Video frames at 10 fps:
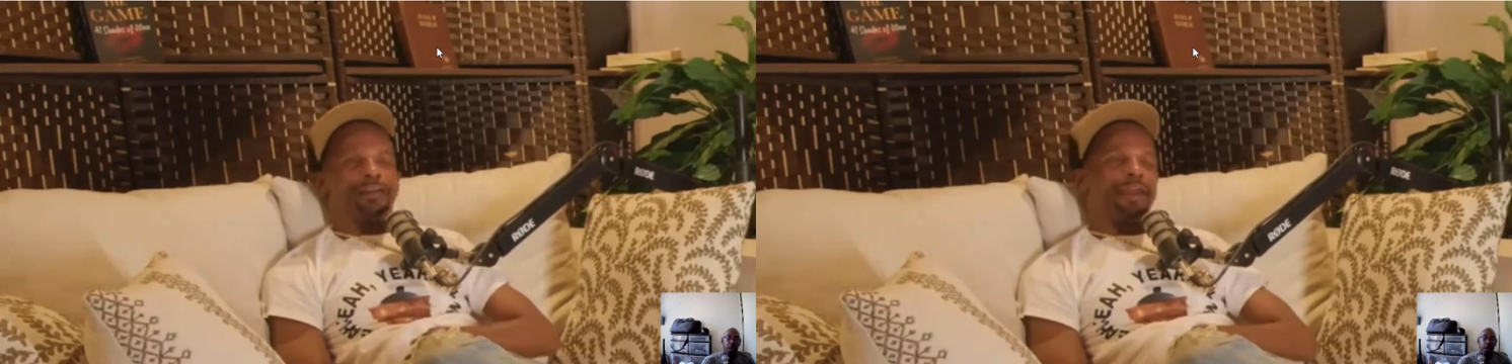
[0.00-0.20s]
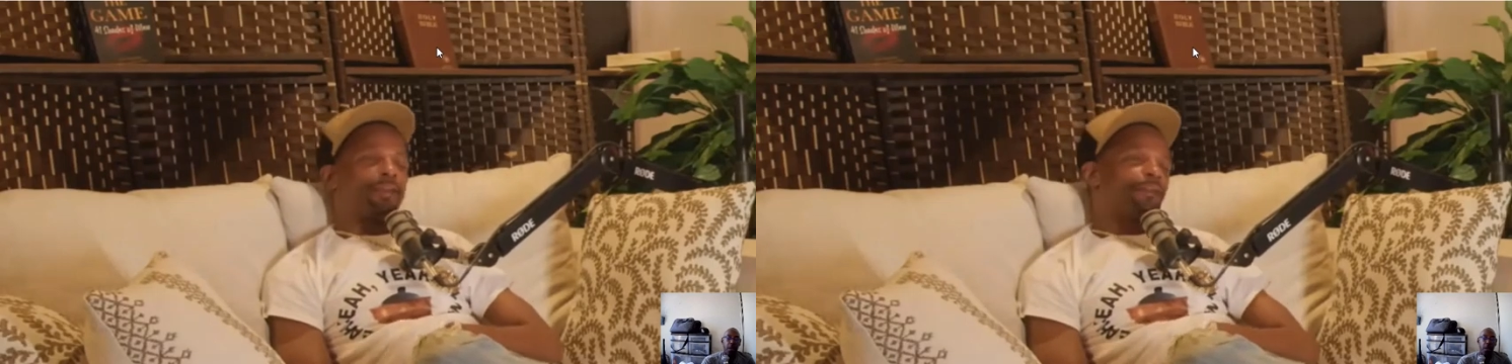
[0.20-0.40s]

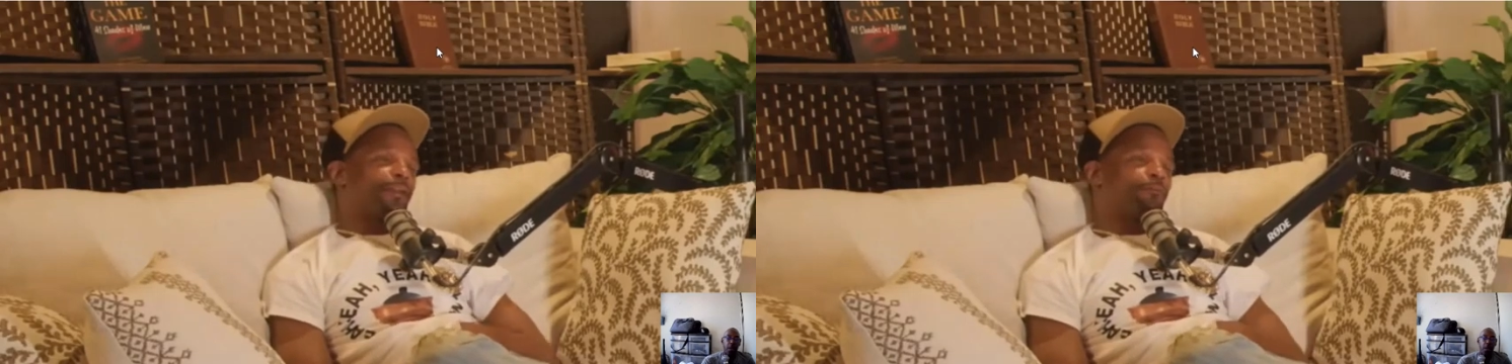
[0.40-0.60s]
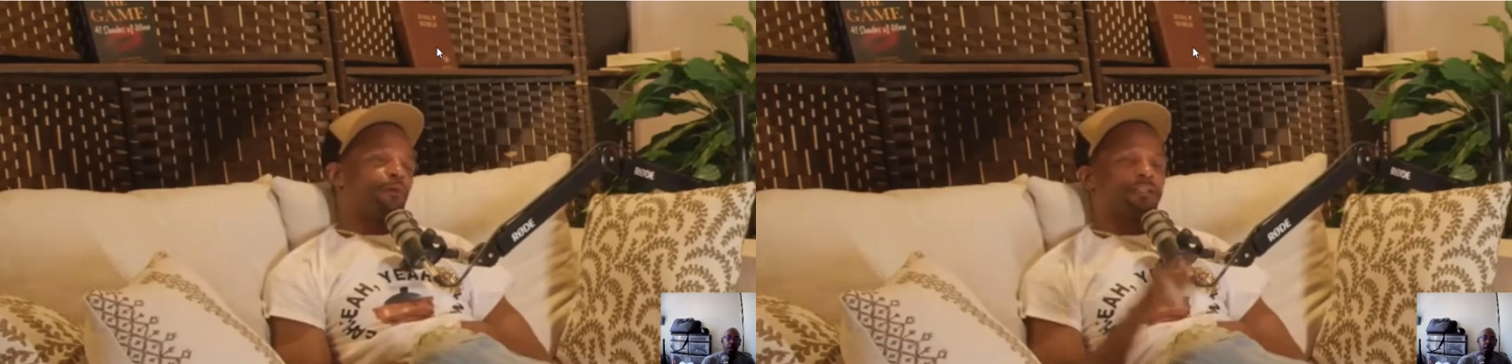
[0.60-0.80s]
They ain't,
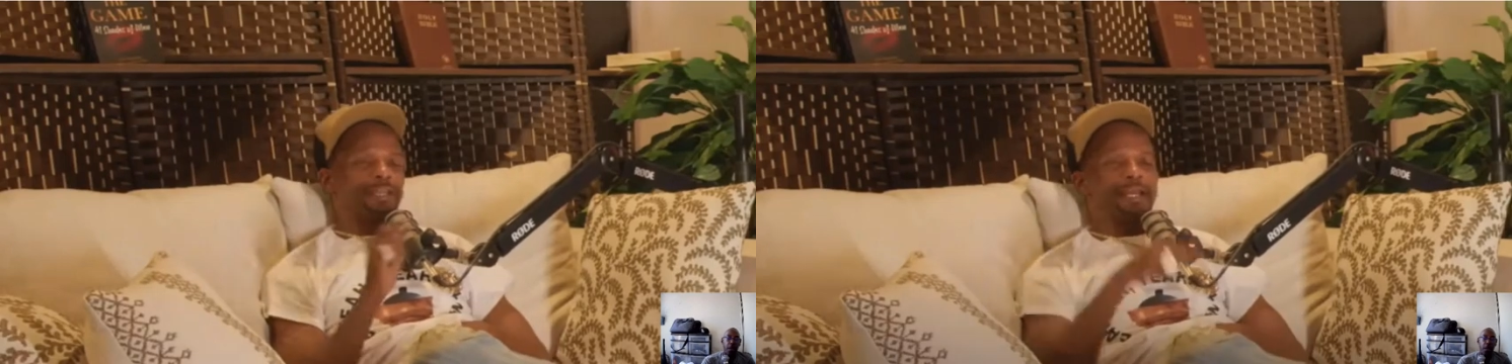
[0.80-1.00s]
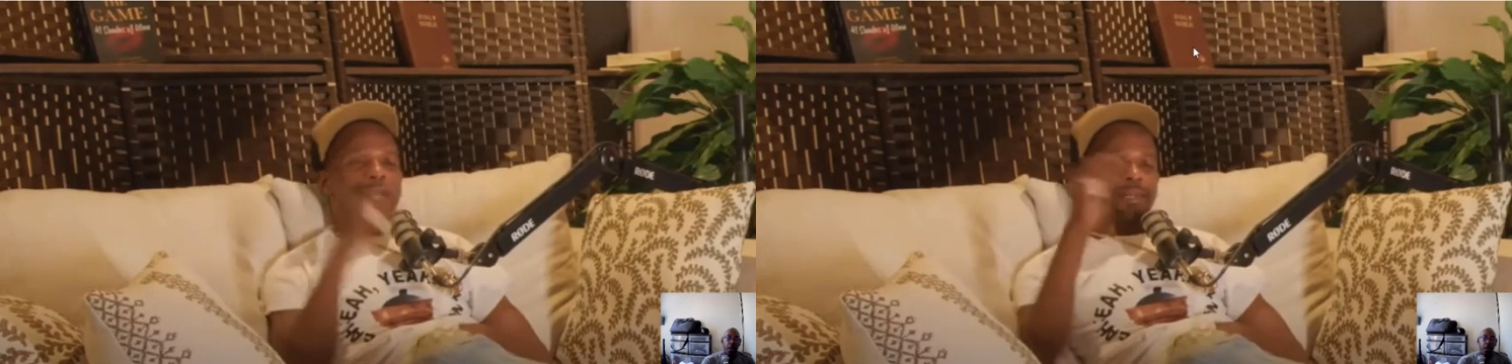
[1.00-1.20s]
nigga,
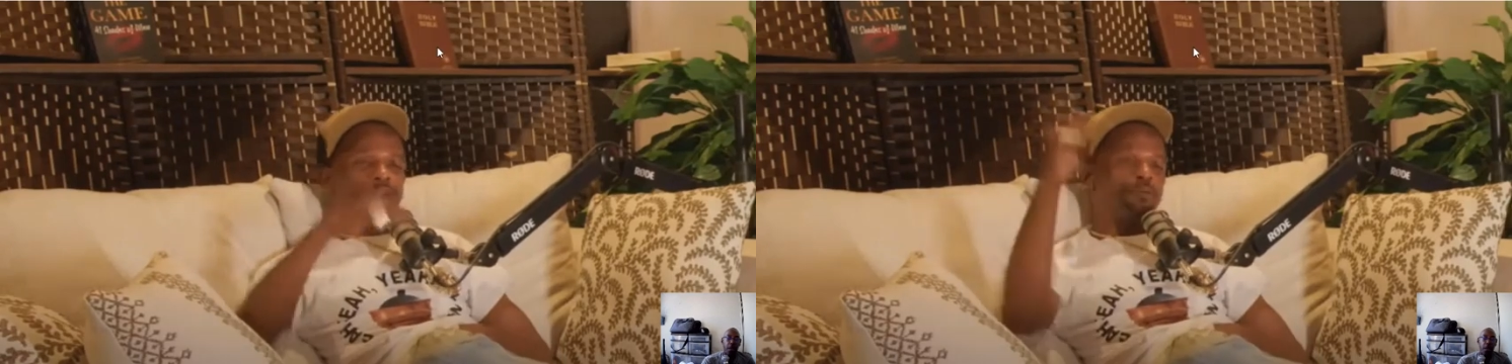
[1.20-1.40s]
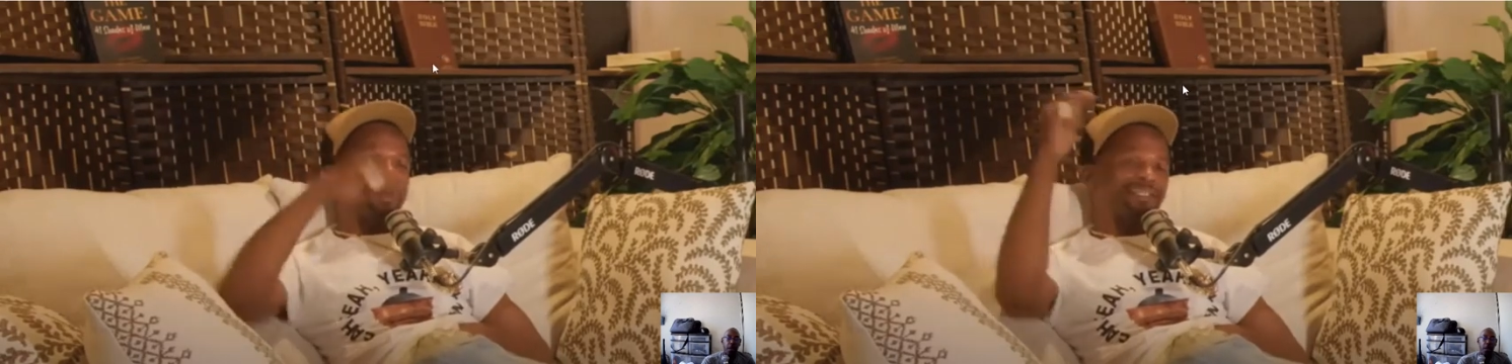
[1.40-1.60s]
one thing I
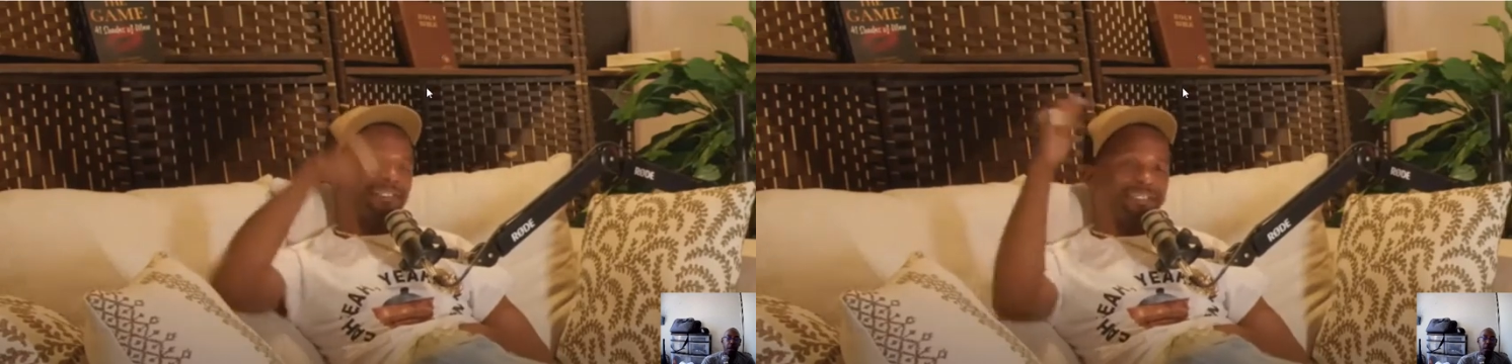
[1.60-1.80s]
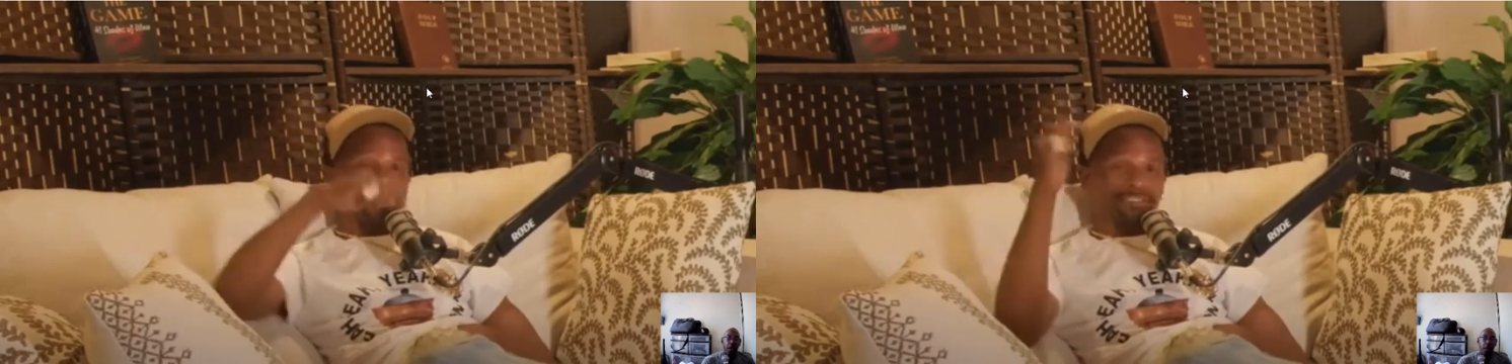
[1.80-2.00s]
know
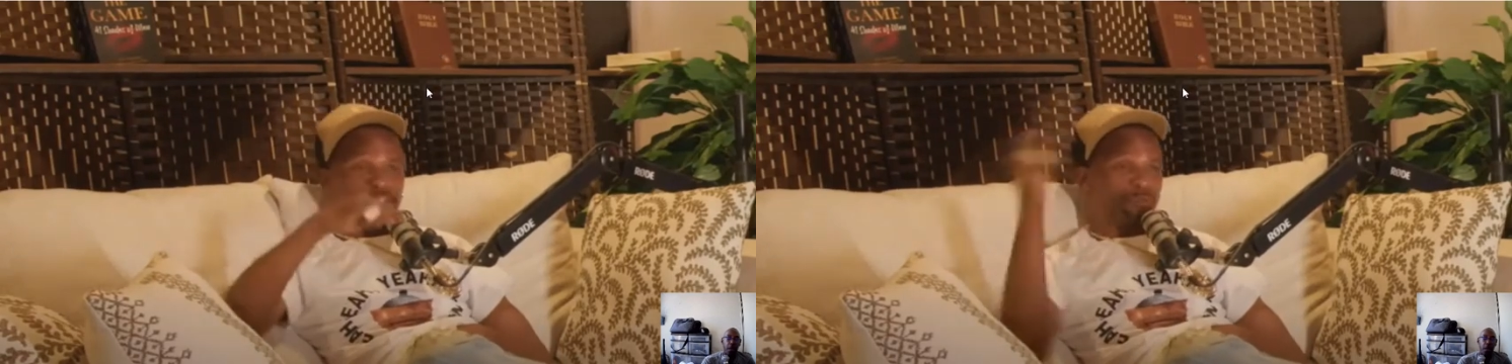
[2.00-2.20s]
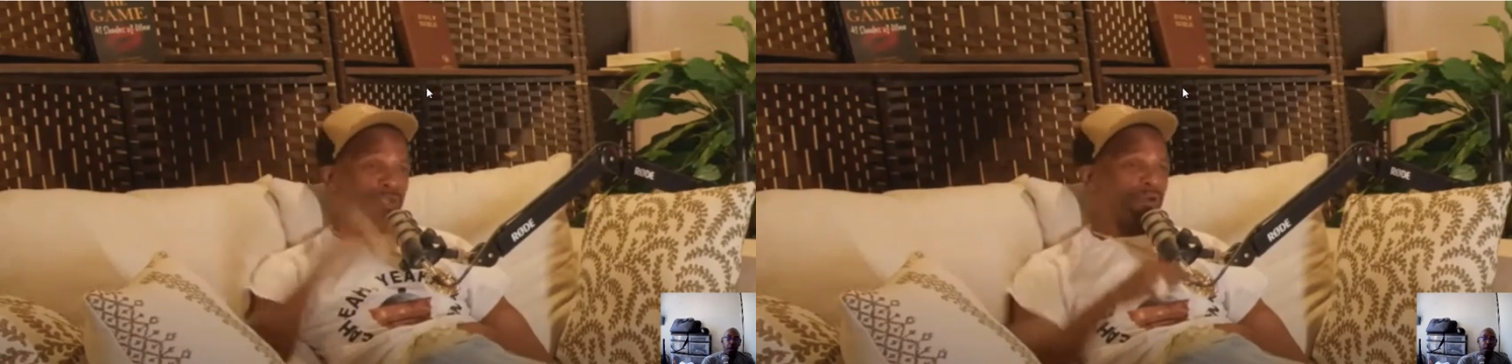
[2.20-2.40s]
about these niggas in